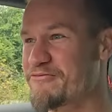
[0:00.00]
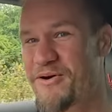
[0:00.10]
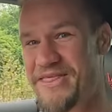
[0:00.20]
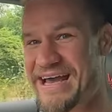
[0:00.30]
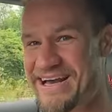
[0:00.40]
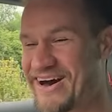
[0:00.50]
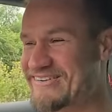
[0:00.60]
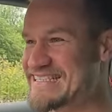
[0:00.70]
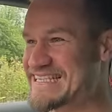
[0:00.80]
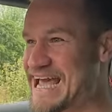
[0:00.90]
what that
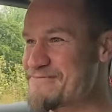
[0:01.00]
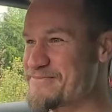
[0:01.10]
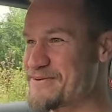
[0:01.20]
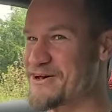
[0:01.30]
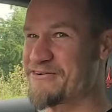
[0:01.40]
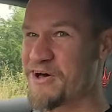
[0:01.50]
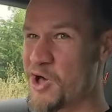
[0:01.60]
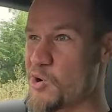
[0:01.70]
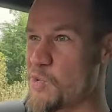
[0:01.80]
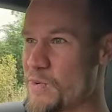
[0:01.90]
car is capable of
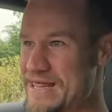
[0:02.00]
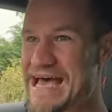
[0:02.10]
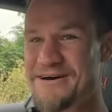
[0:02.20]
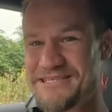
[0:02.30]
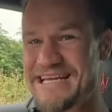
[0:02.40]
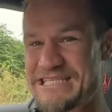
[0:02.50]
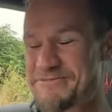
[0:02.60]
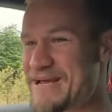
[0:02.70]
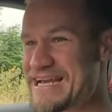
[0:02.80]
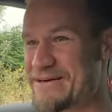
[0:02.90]
without any
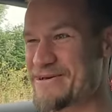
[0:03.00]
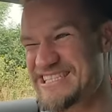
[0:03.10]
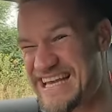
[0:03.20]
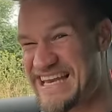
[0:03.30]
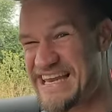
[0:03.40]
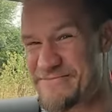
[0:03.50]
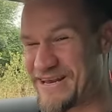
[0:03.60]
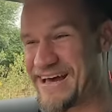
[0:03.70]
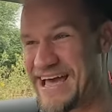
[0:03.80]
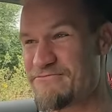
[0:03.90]
speed limits, a little
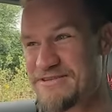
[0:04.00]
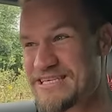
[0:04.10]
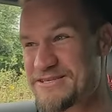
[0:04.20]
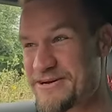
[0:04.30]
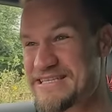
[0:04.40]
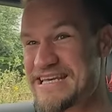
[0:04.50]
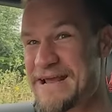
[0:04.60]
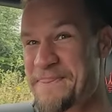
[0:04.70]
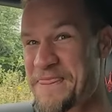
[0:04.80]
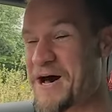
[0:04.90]
bit like
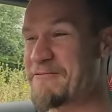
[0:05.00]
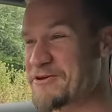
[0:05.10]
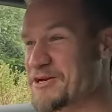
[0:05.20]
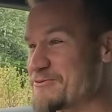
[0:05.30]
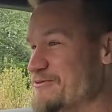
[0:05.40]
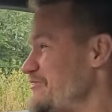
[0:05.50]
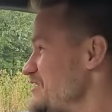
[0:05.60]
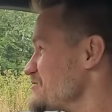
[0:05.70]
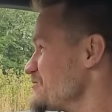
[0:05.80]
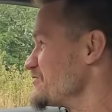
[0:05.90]
MC20 up the Goodwood
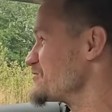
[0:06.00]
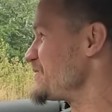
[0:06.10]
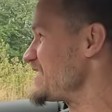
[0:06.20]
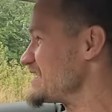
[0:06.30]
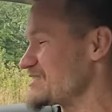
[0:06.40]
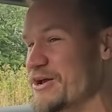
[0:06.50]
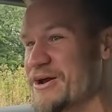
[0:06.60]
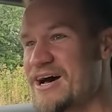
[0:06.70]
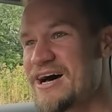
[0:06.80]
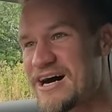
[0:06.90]
Festival of Speed. So
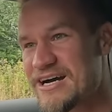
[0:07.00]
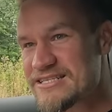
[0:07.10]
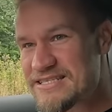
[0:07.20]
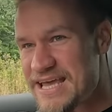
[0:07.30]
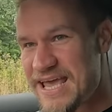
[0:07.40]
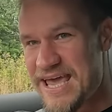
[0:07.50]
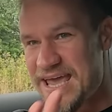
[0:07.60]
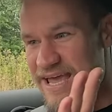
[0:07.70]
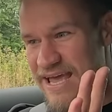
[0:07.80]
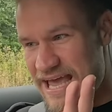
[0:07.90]
I'm gonna sit
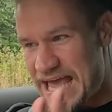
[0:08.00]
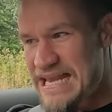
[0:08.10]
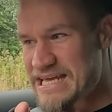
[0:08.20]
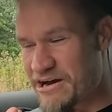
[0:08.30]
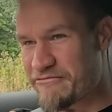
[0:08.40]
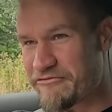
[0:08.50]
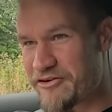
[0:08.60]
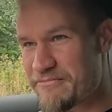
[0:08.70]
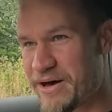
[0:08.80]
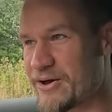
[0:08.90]
here in
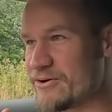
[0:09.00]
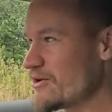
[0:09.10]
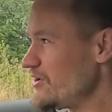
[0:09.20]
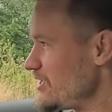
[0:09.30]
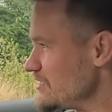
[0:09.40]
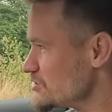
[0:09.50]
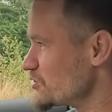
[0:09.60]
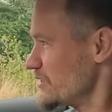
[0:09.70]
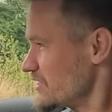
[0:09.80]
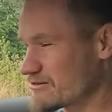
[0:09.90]
comfort mode,
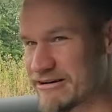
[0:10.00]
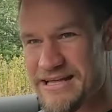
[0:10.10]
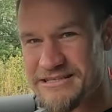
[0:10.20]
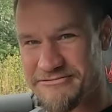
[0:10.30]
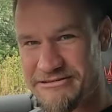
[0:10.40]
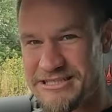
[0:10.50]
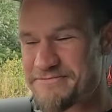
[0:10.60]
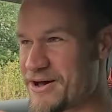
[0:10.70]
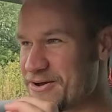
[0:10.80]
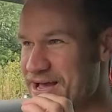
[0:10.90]
enjoy the Gran
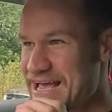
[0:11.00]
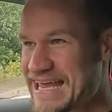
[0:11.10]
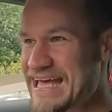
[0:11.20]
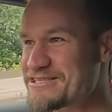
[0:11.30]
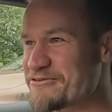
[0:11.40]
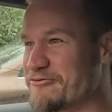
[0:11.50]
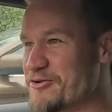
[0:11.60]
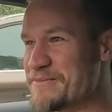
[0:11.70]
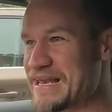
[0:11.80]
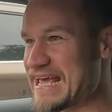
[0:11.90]
Turismo, get to
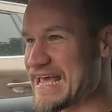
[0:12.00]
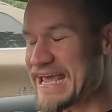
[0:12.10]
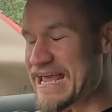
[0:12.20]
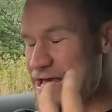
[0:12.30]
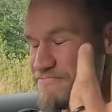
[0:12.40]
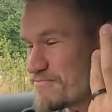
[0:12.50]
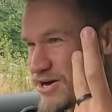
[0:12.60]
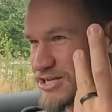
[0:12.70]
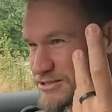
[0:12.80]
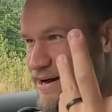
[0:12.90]
Formula E,
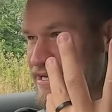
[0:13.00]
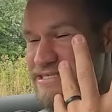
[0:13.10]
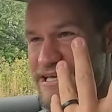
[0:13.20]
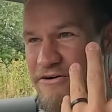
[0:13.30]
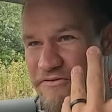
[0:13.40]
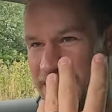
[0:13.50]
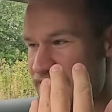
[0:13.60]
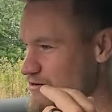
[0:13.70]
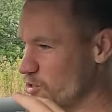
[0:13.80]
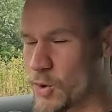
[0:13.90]
immerse myself
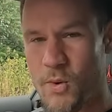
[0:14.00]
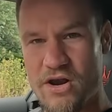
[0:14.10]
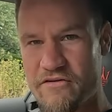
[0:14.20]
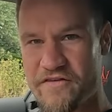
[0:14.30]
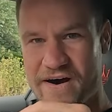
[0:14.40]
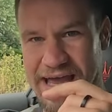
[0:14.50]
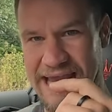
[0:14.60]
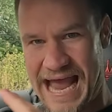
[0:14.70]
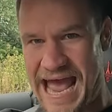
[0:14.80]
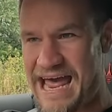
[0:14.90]
in
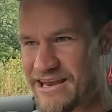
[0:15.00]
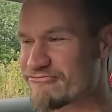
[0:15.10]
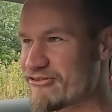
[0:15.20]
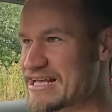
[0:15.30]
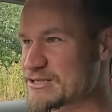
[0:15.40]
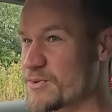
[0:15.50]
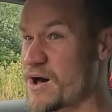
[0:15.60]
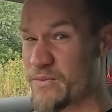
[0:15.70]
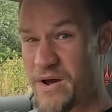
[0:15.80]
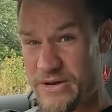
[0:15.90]
qualifying and race
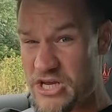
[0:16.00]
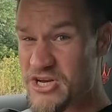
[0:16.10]
one, where we